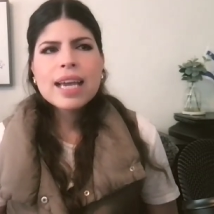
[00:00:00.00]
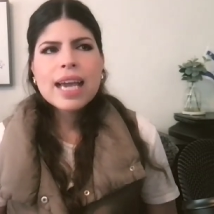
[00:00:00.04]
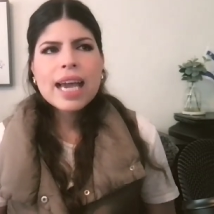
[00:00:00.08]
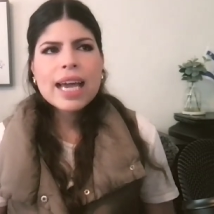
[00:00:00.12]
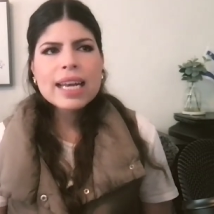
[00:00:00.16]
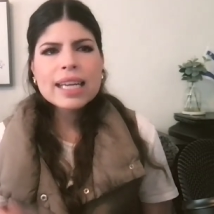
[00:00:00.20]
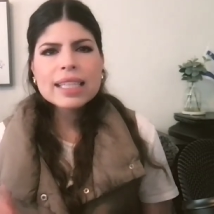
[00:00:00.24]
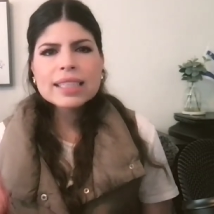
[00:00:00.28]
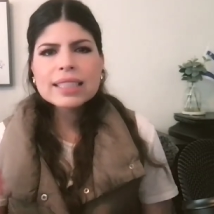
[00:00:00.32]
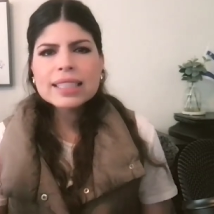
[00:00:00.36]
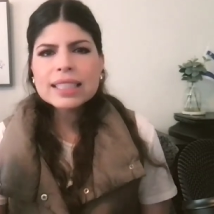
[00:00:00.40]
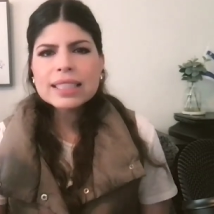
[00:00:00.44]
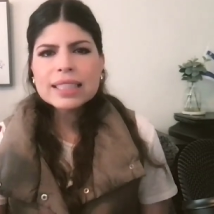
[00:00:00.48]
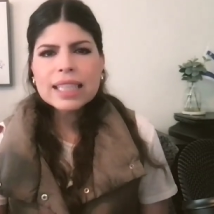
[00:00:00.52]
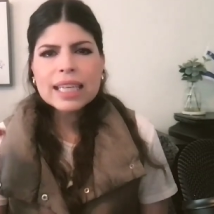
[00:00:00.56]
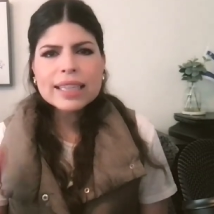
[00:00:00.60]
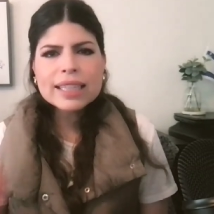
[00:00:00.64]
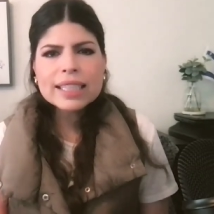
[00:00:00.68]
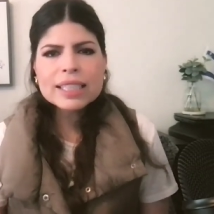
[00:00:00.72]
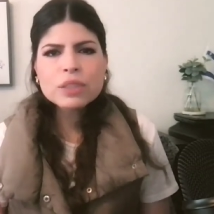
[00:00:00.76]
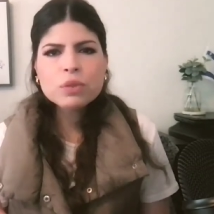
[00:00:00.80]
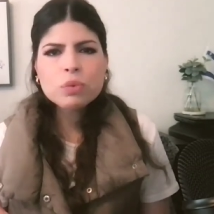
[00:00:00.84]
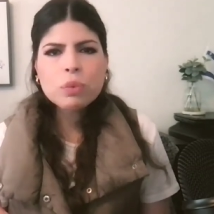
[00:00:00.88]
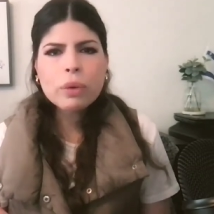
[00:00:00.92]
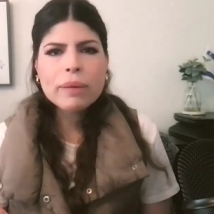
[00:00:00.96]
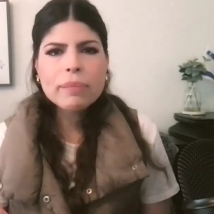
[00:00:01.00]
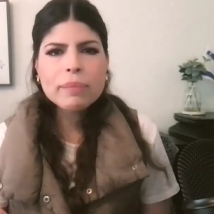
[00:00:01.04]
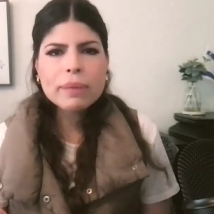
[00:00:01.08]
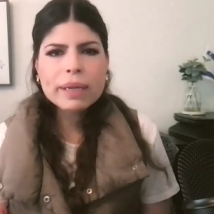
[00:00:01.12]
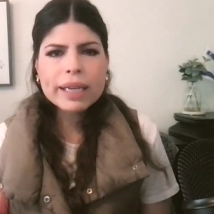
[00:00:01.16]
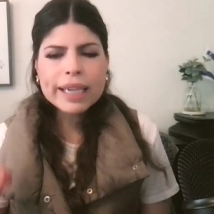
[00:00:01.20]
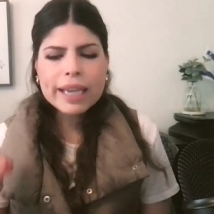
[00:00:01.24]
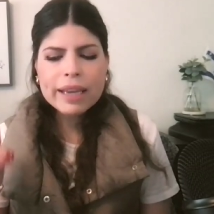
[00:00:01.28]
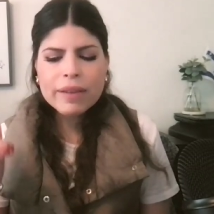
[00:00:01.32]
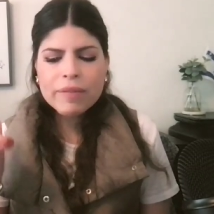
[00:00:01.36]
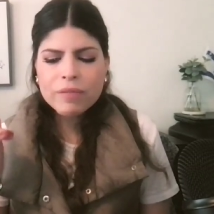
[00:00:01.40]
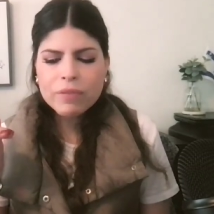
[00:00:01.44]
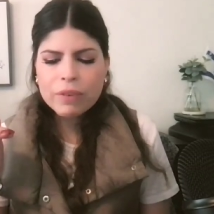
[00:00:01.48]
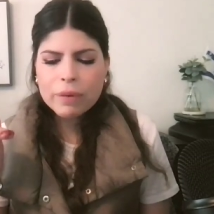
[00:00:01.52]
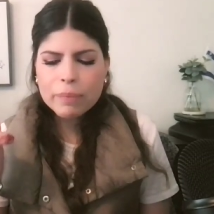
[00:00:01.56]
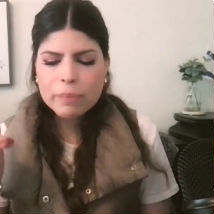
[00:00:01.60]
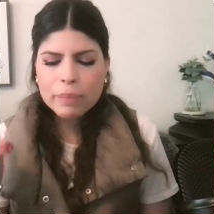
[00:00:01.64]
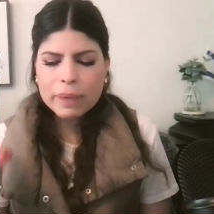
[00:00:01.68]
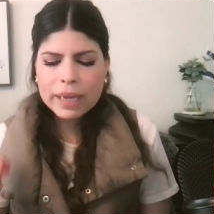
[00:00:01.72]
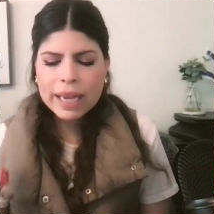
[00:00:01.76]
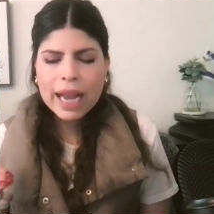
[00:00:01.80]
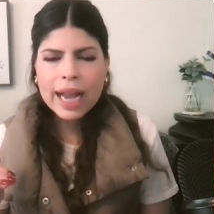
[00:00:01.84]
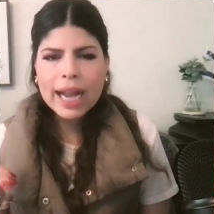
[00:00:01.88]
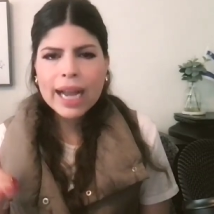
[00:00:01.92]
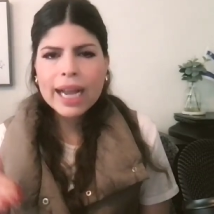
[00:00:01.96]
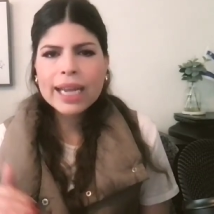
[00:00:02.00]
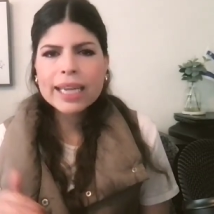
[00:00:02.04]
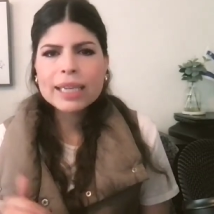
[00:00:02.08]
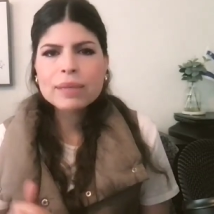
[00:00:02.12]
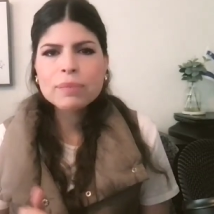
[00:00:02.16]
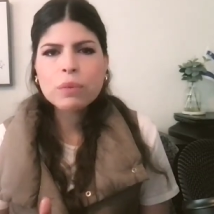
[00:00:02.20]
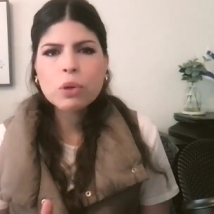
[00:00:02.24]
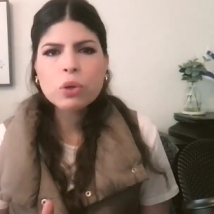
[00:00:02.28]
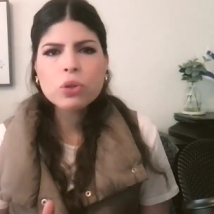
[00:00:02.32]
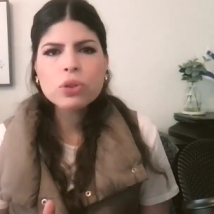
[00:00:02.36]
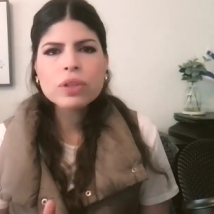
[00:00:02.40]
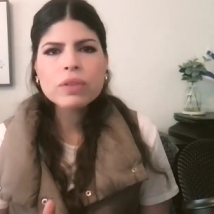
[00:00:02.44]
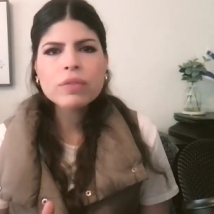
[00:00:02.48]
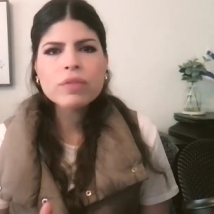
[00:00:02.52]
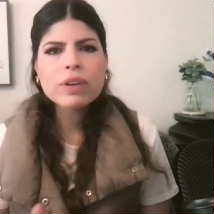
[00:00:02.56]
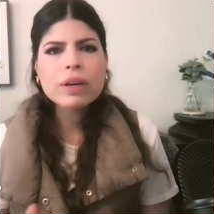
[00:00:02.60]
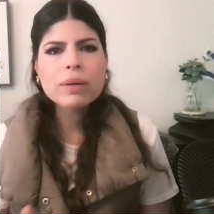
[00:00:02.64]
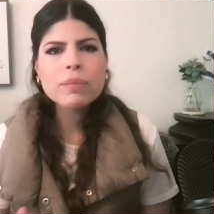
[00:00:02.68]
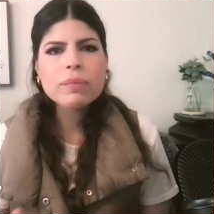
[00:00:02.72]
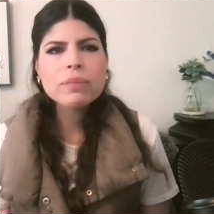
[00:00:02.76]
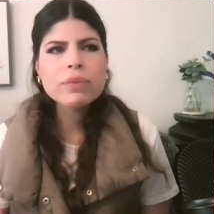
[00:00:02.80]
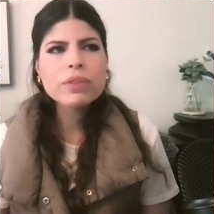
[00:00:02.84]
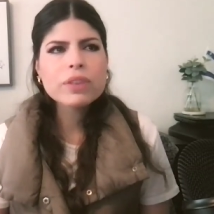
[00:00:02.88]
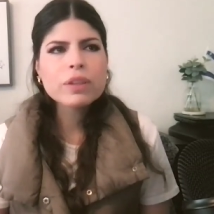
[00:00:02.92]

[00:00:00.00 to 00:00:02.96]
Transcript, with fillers: And it says that these women came from behind, both of them.